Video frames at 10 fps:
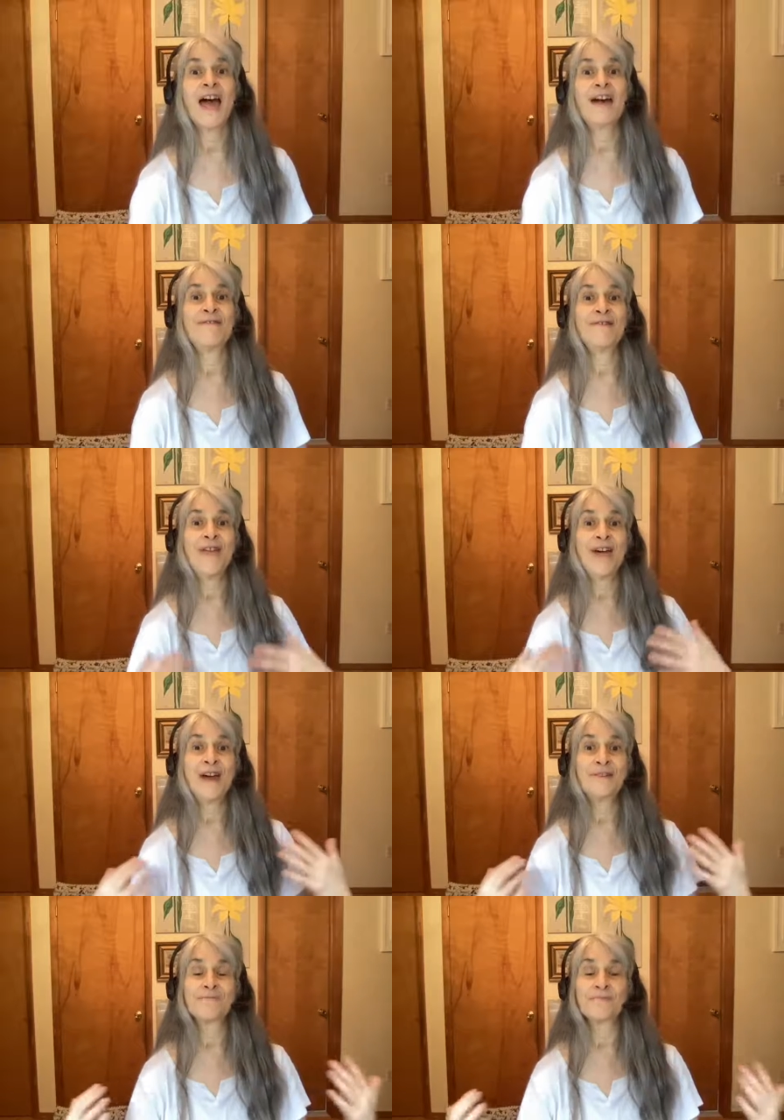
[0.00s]
And
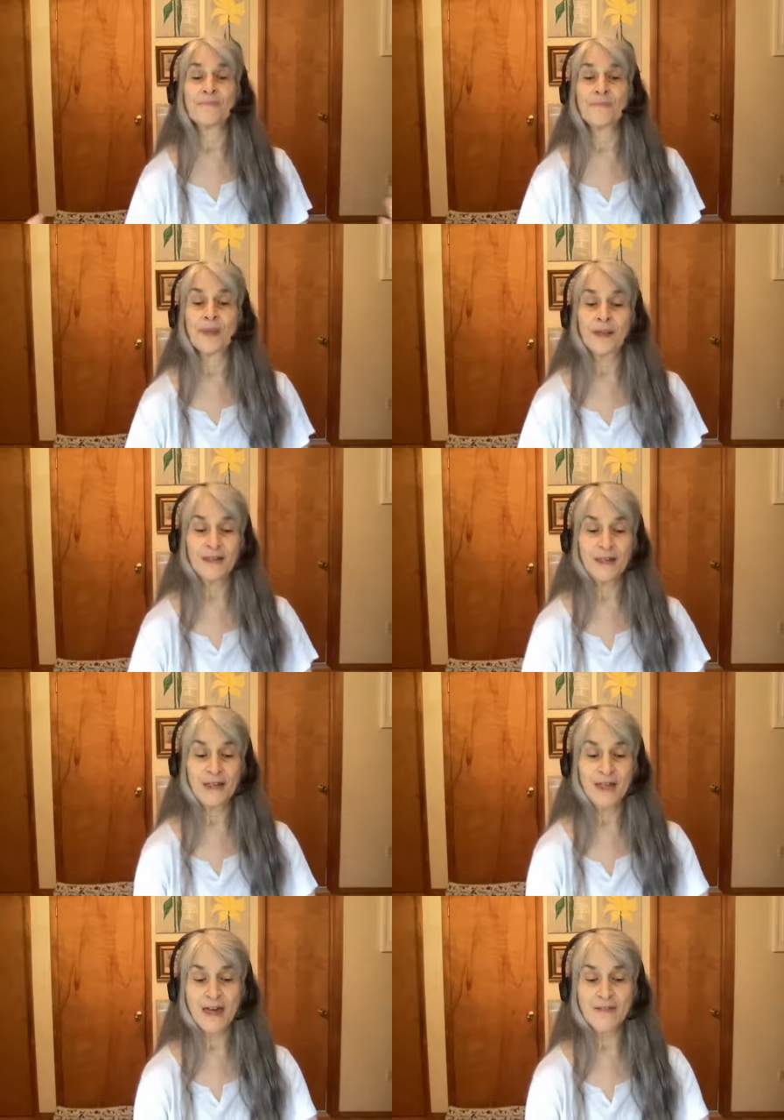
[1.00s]
then
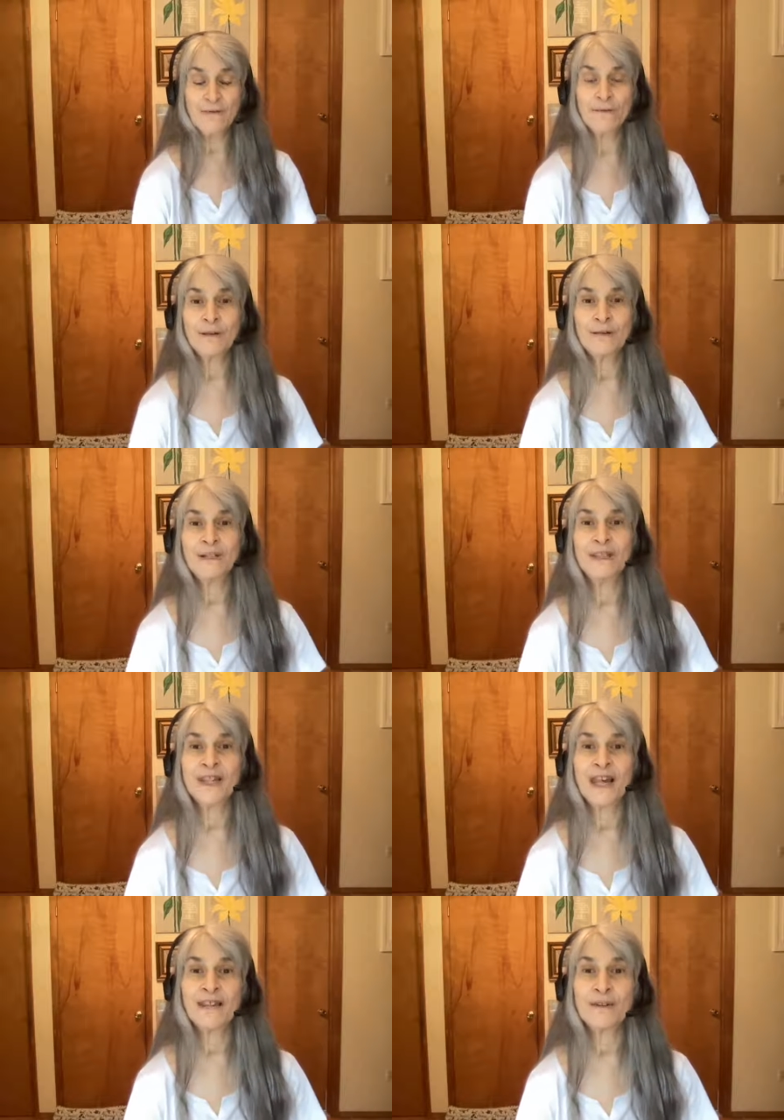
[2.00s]
together we would
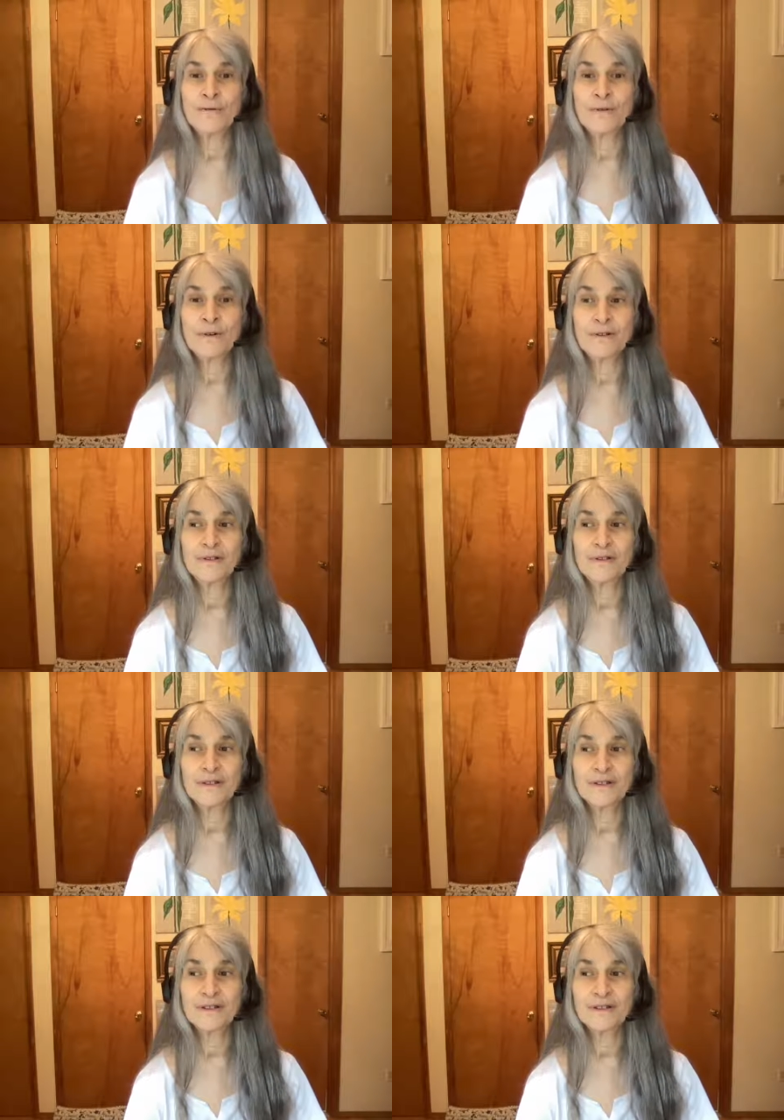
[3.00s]
say the
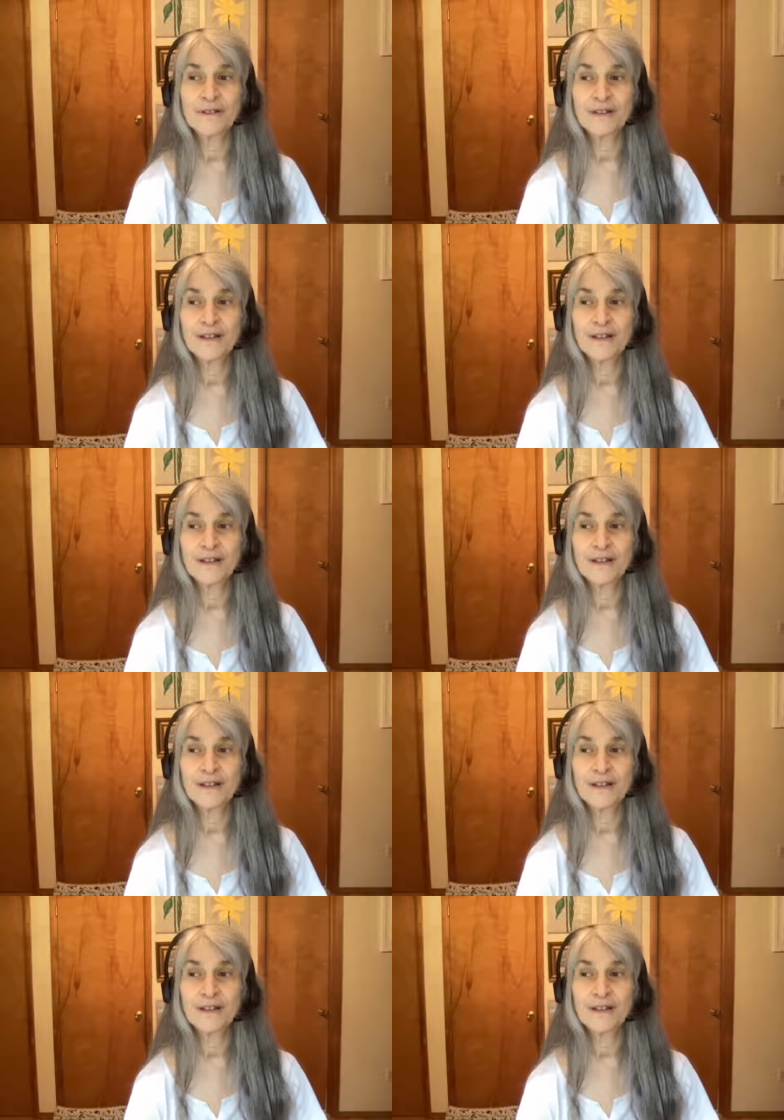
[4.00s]
words,